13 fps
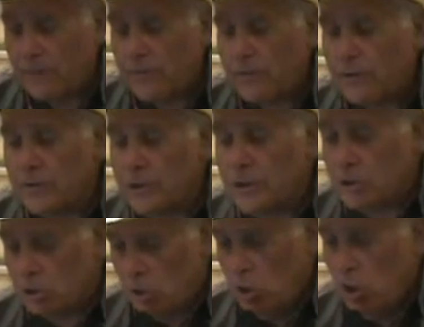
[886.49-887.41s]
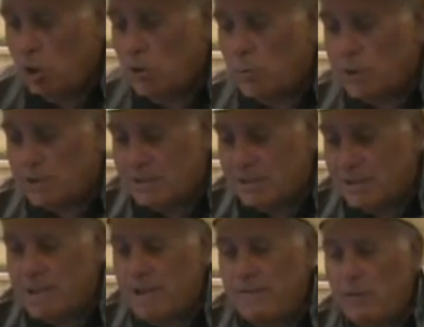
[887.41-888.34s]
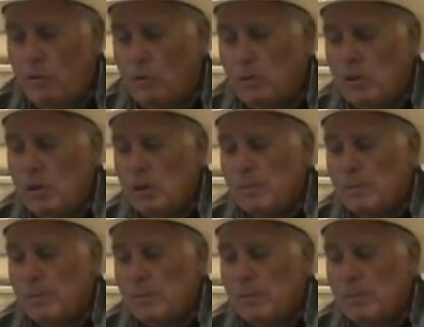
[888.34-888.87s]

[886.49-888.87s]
It's to resist evil,